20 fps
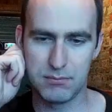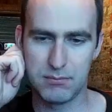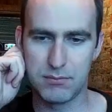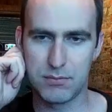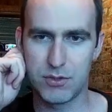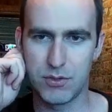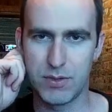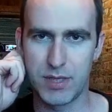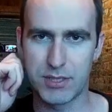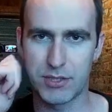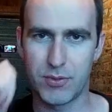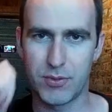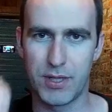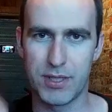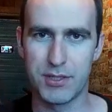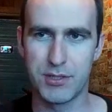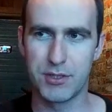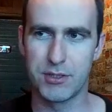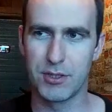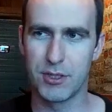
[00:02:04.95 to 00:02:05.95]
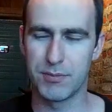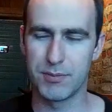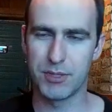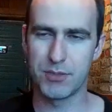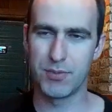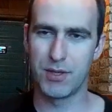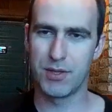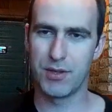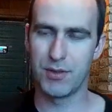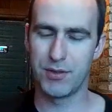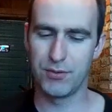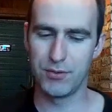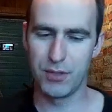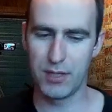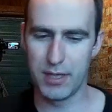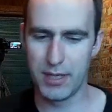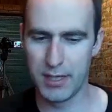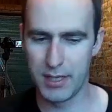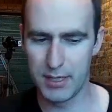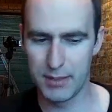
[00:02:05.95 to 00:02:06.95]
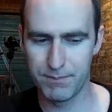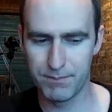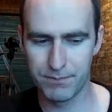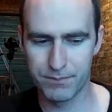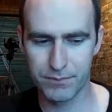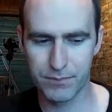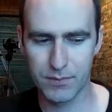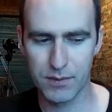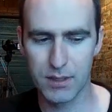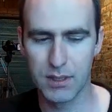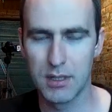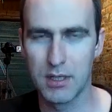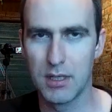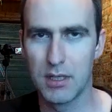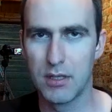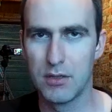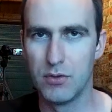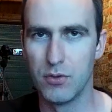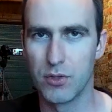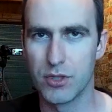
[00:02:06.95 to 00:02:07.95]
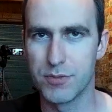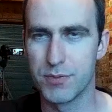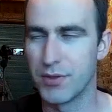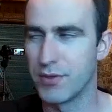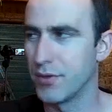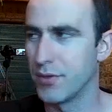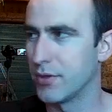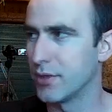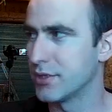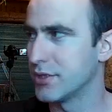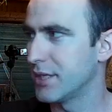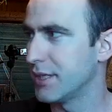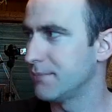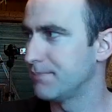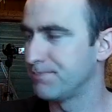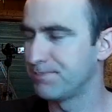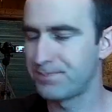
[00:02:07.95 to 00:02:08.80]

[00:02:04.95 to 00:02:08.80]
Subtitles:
so that's quite synonymous with Norse mythology.